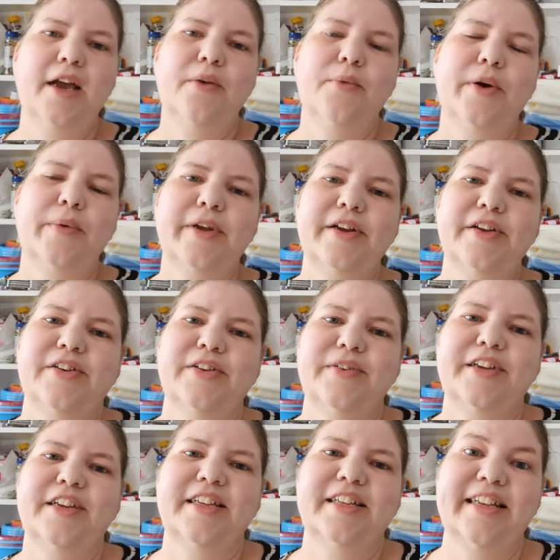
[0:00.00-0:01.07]
What we are
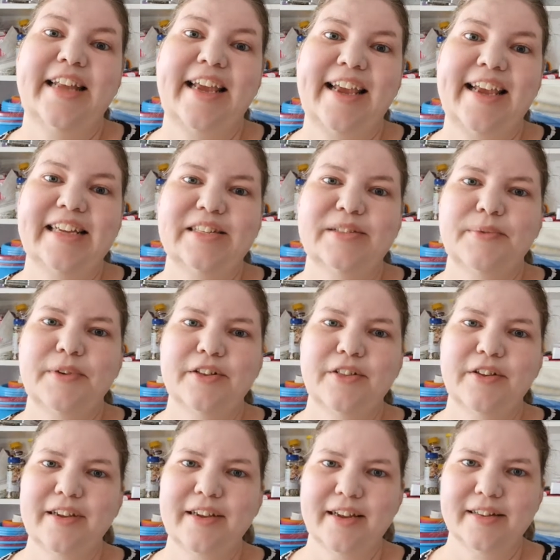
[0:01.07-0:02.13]
doing today is we are
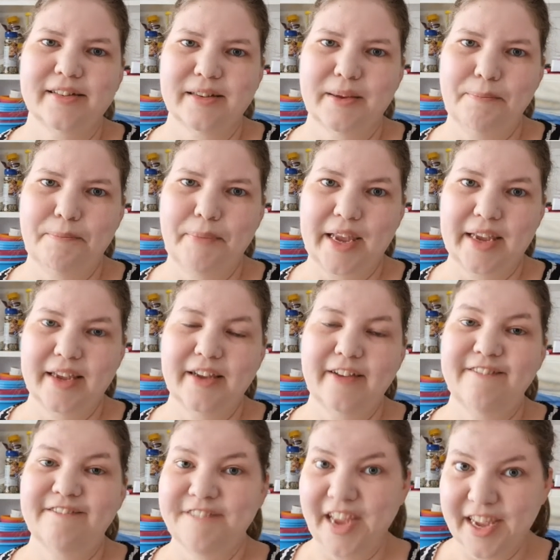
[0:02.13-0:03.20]
looking at some baking
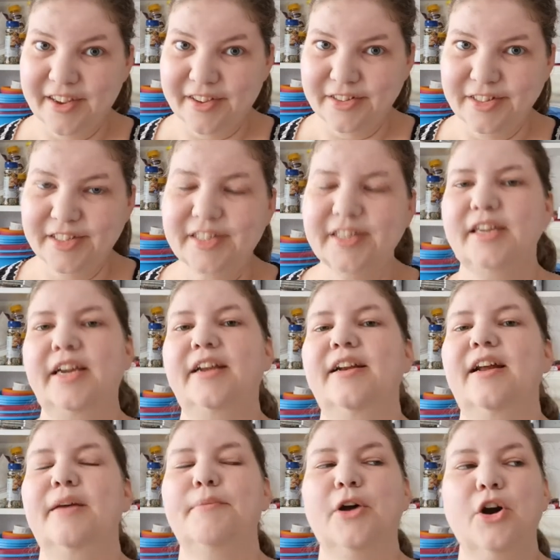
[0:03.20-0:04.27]
fails, and
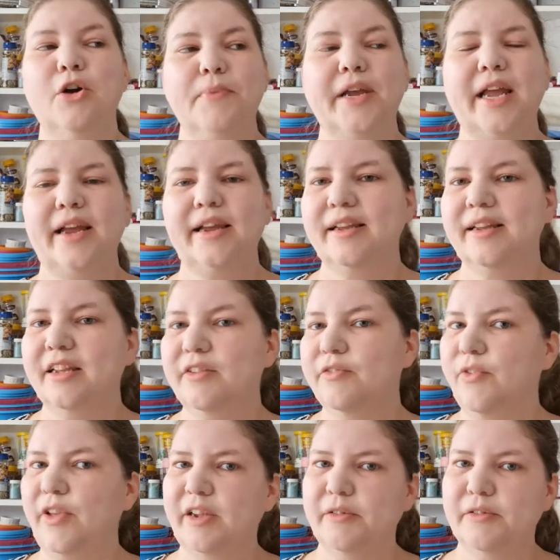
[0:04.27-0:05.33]
I'm hoping I can give
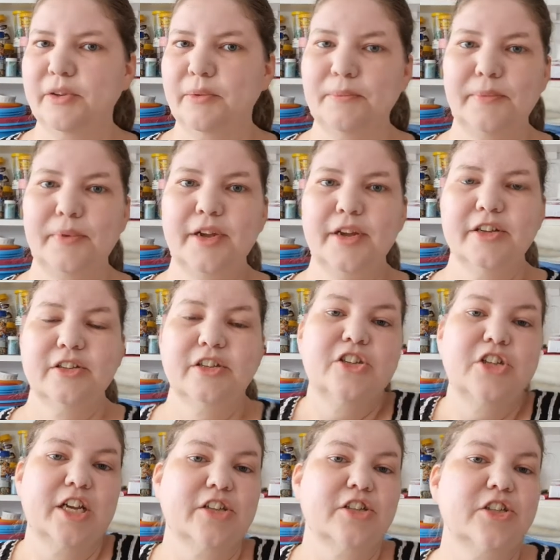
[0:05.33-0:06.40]
like some
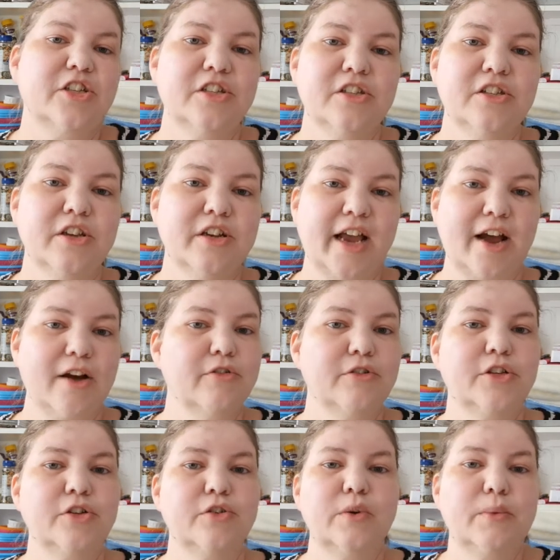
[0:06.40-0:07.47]
suggestions on how
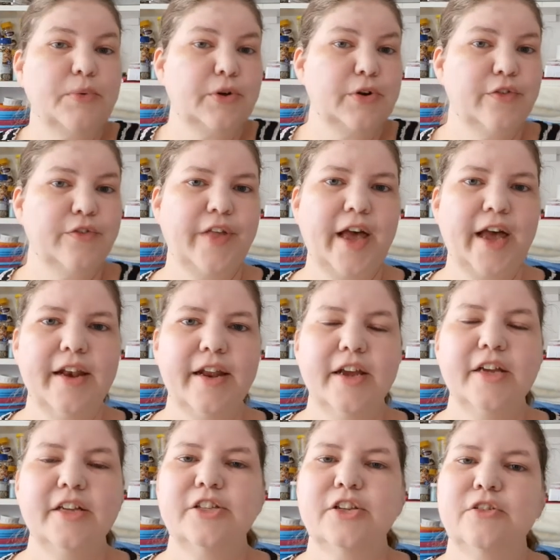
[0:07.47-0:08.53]
to improve that.
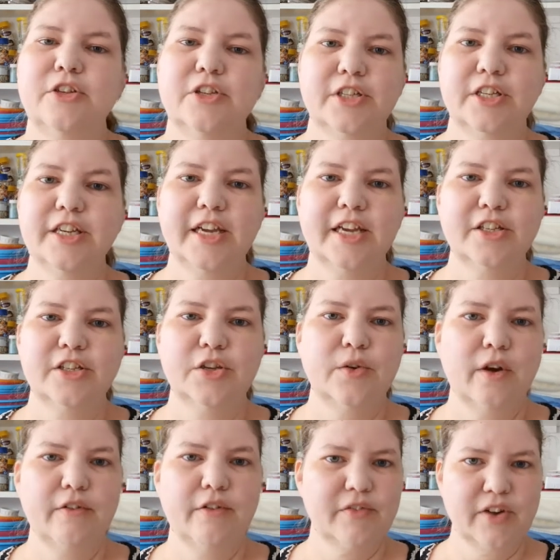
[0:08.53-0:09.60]
So just in case you
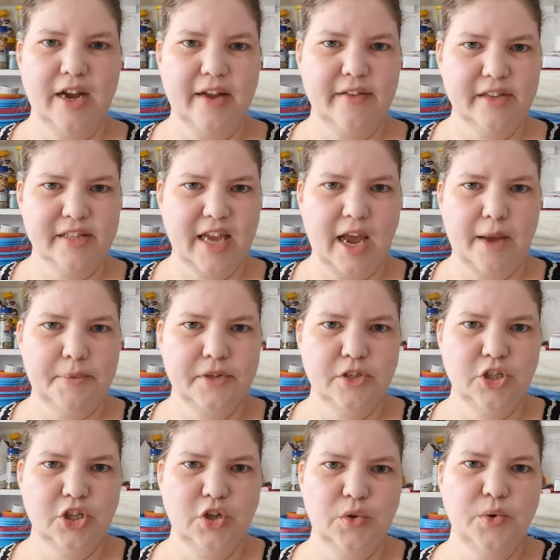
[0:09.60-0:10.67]
have ever had this happen
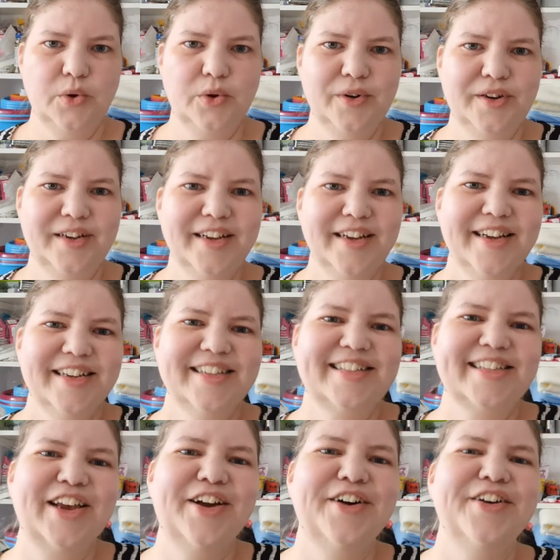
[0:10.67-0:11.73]
to you.
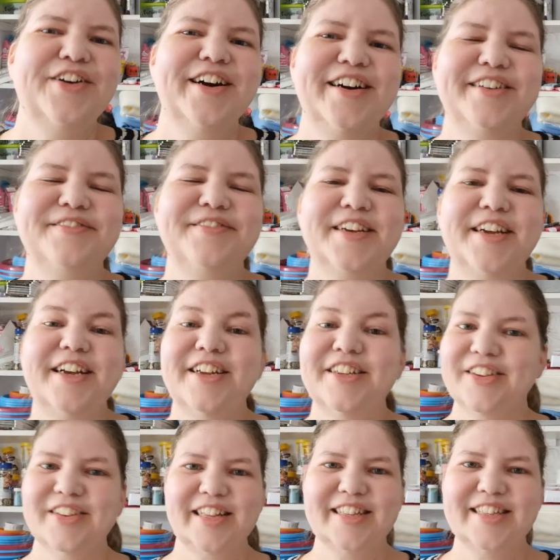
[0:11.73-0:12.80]
So
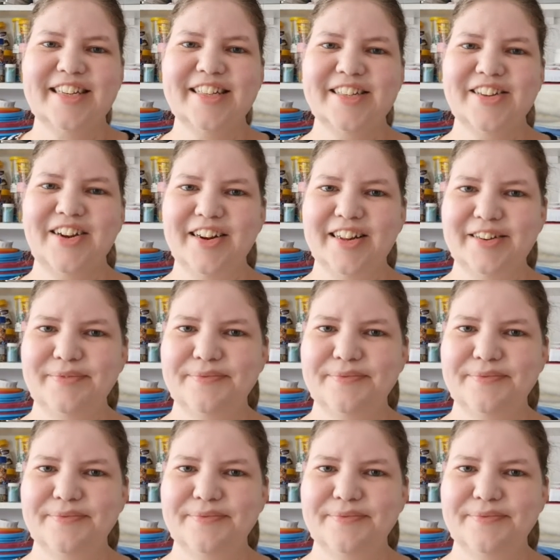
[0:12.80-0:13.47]
let's get started.